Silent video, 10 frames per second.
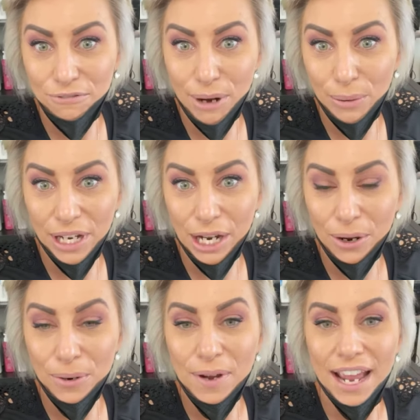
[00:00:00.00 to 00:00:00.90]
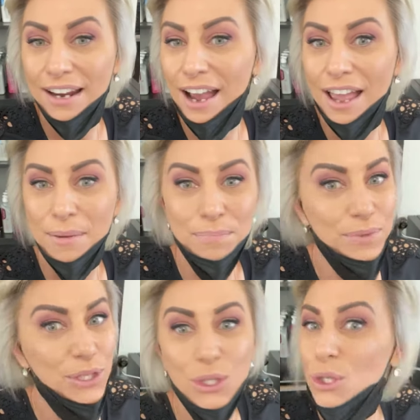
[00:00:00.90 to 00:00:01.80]
rodeo and I'm
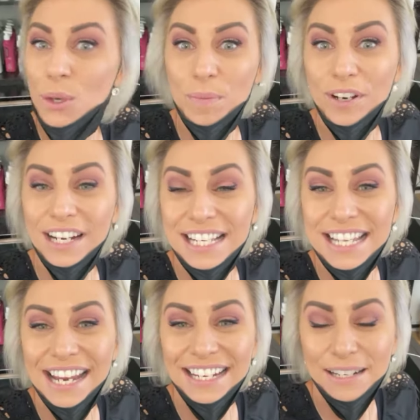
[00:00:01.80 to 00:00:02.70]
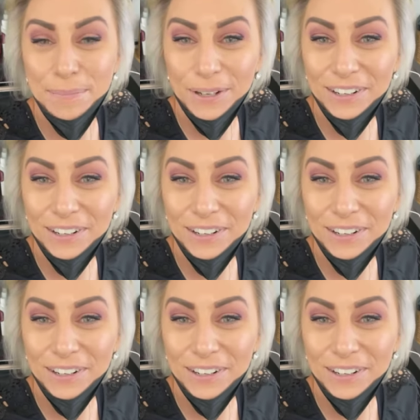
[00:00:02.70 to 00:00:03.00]
super excited about